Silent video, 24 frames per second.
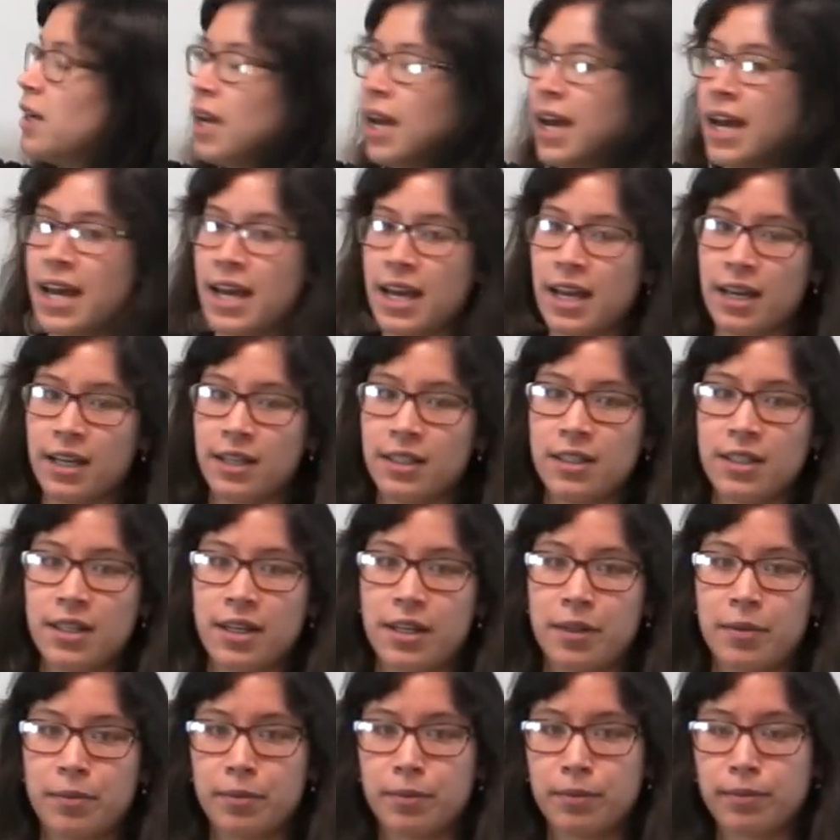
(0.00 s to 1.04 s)
And
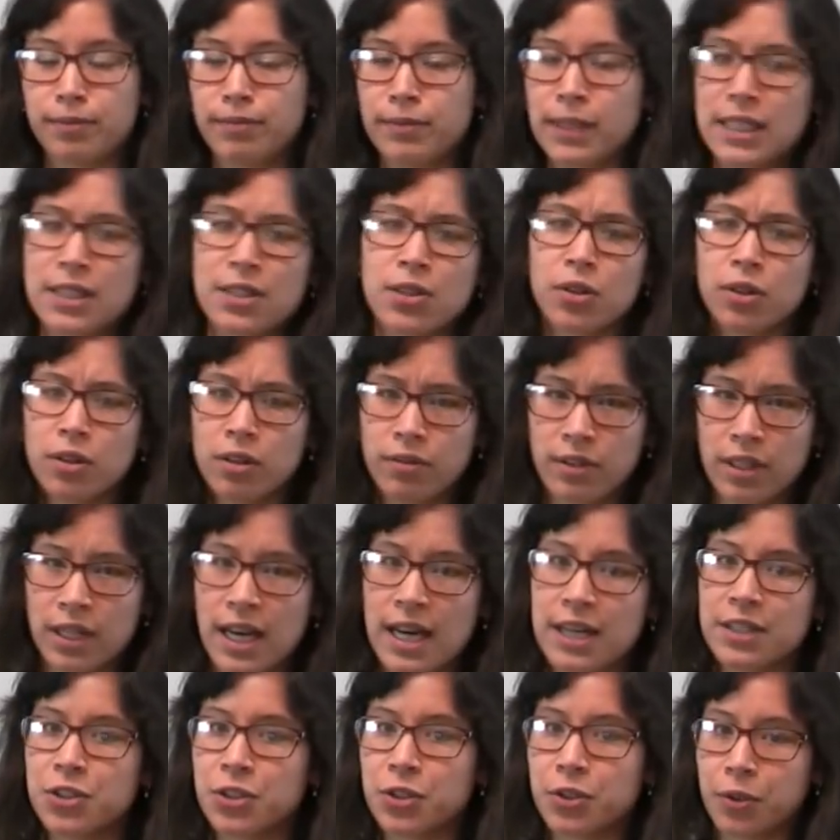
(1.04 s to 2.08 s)
that's sort of a
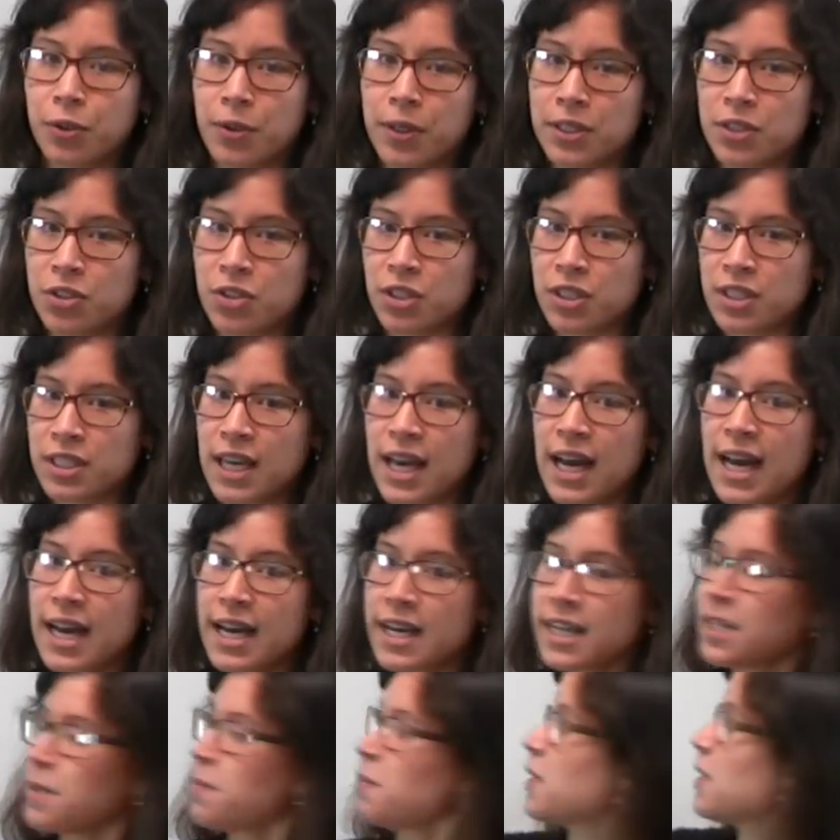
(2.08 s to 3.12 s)
natural question to
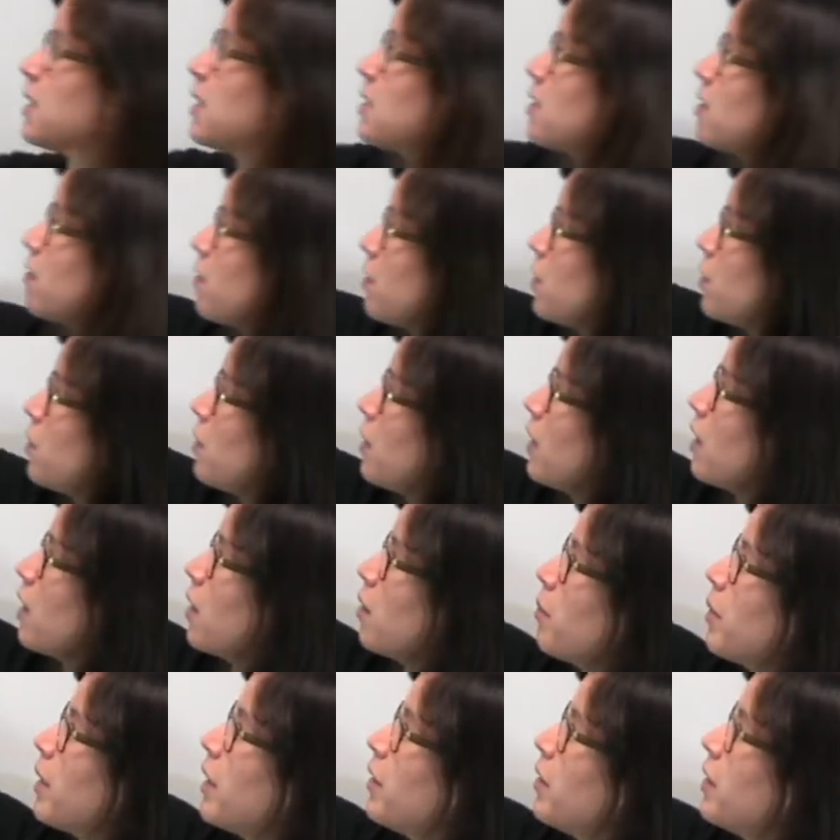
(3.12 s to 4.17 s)
ask, because if you think
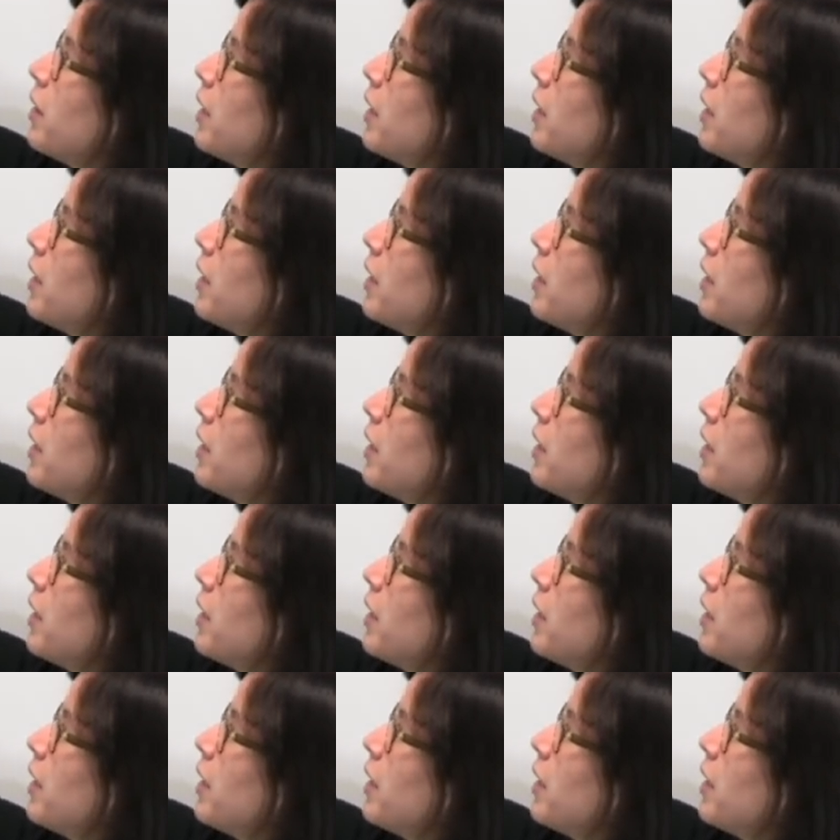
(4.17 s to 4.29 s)
about